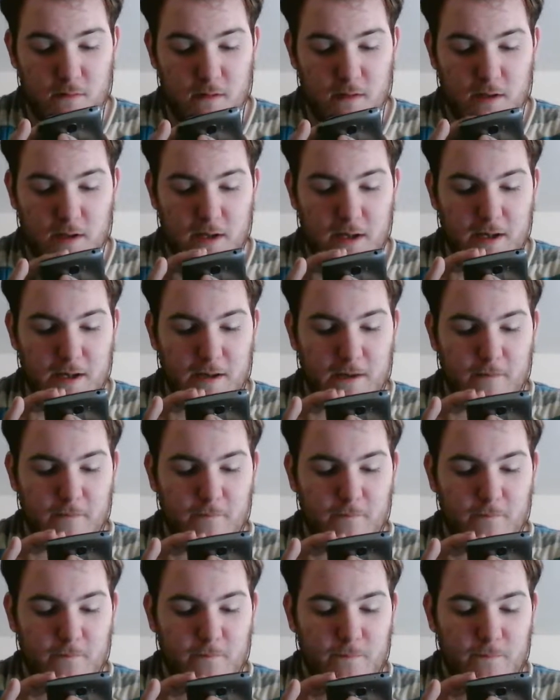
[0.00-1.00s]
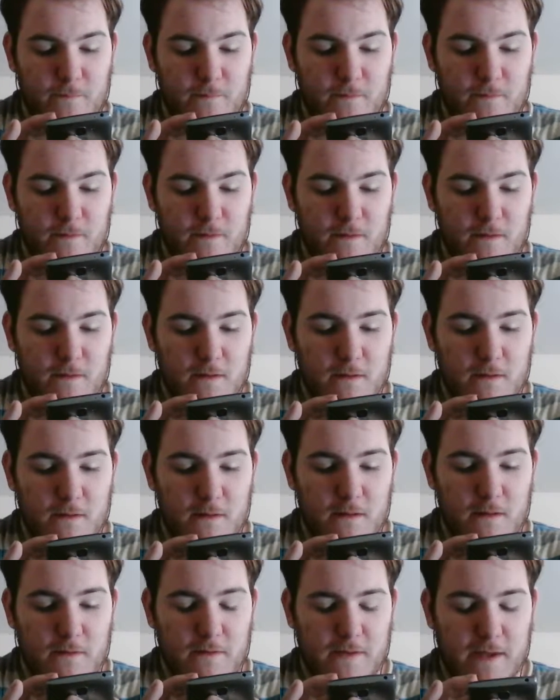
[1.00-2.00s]
Okay.
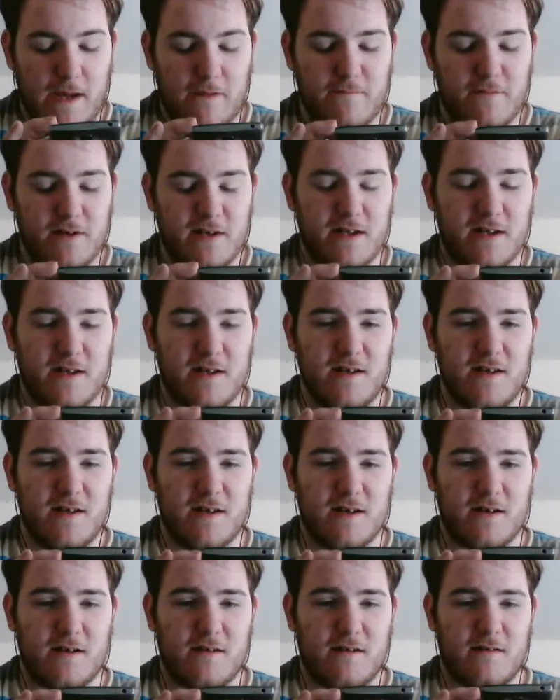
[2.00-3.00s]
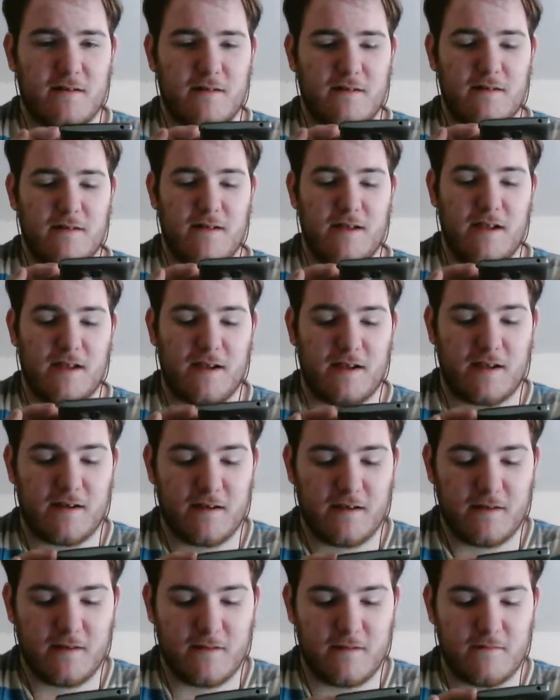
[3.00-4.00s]
Definitely, Alright.
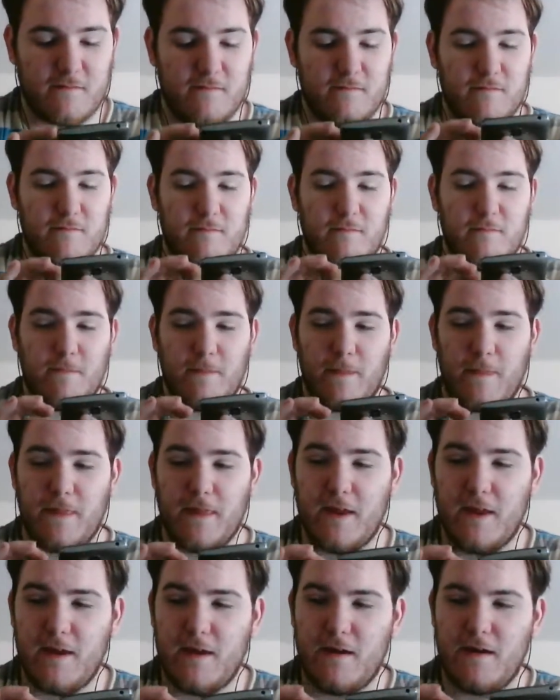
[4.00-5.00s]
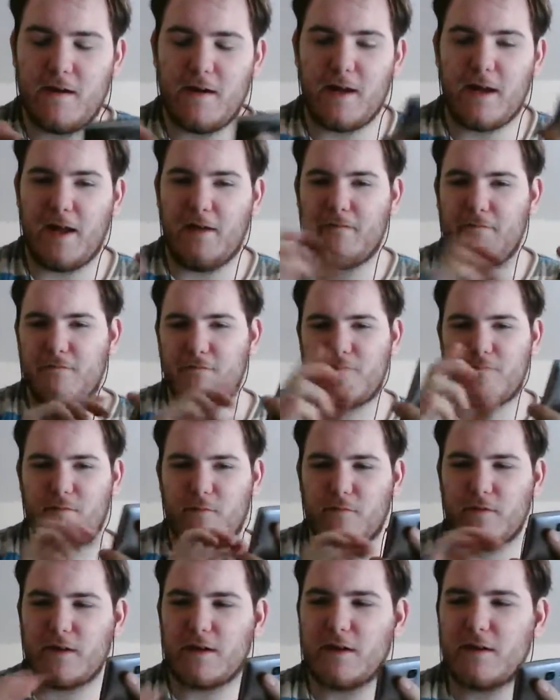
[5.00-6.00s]
Uh, again,
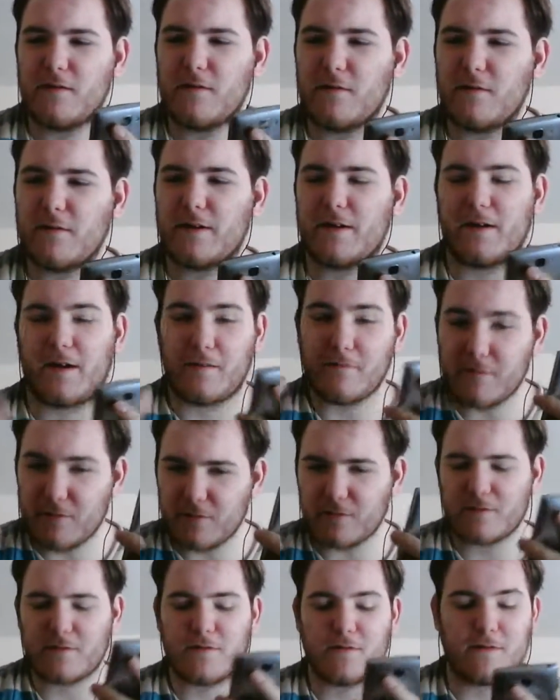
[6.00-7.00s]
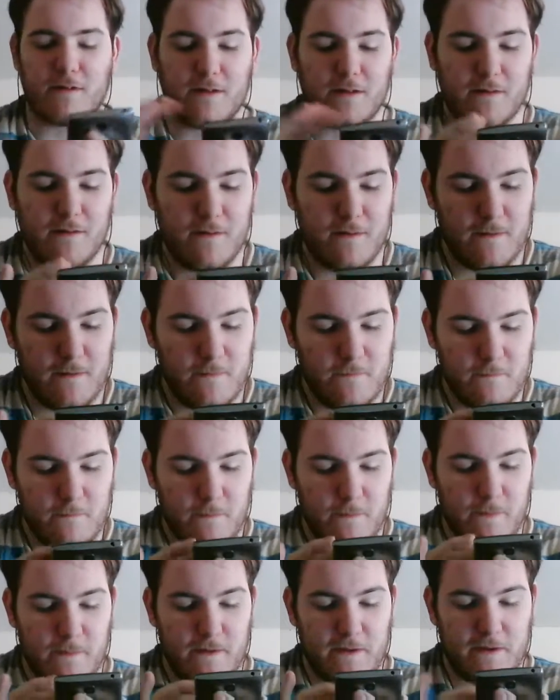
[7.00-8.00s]
freaking all got oh, do correctly.
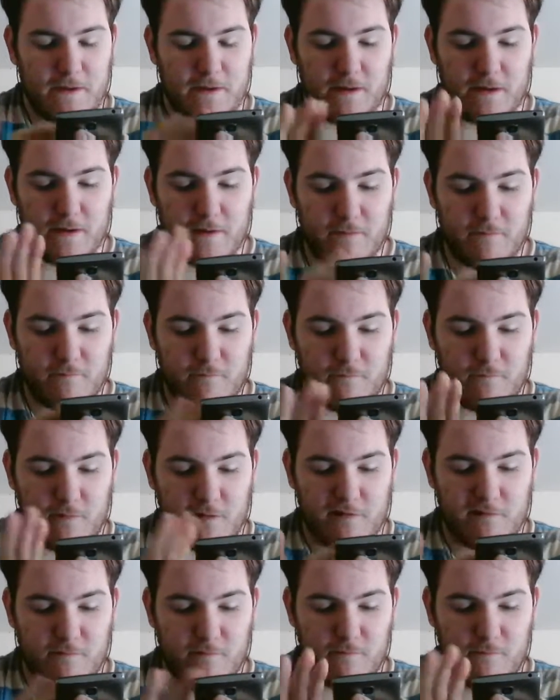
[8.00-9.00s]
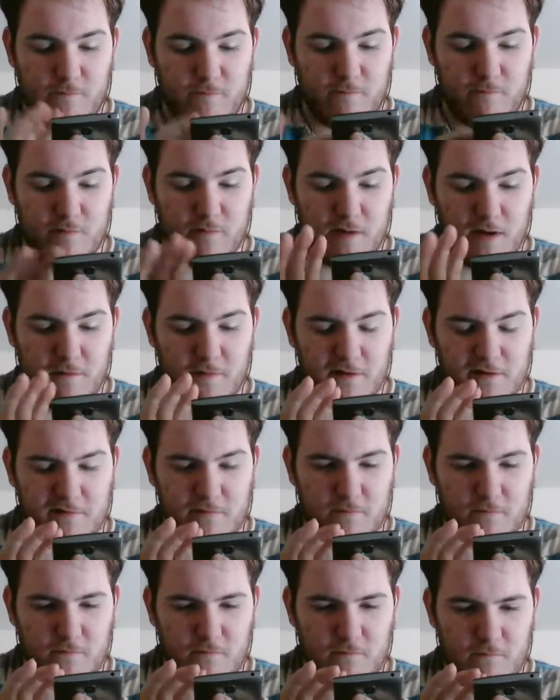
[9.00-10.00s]
Okay, which pretty much
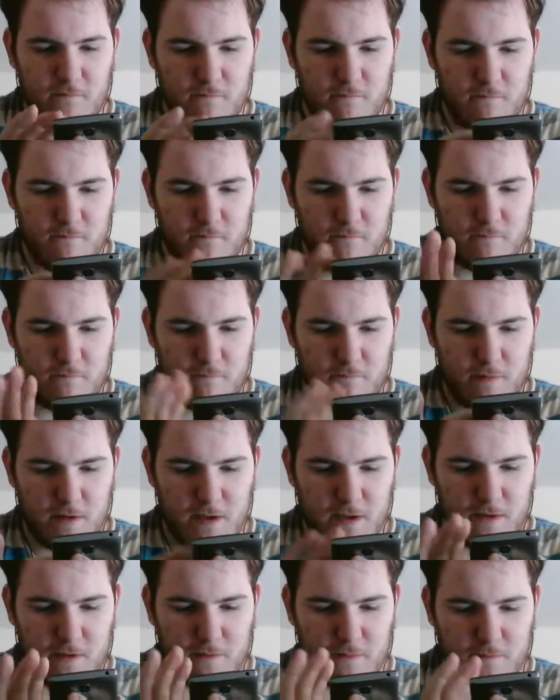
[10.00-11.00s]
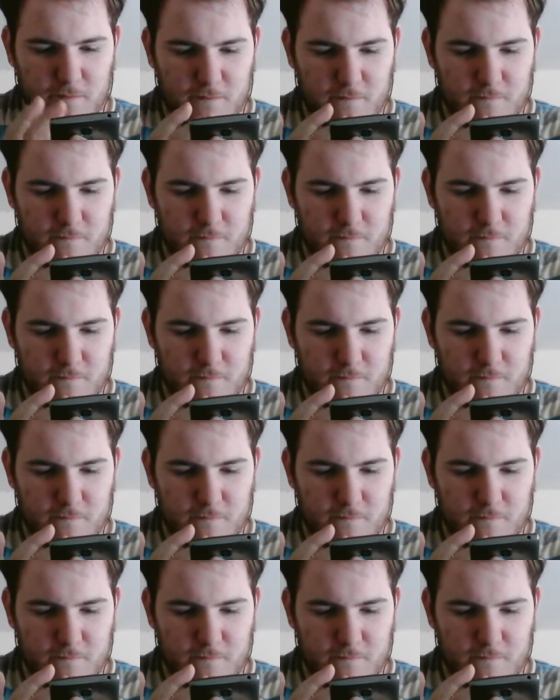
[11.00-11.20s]
mean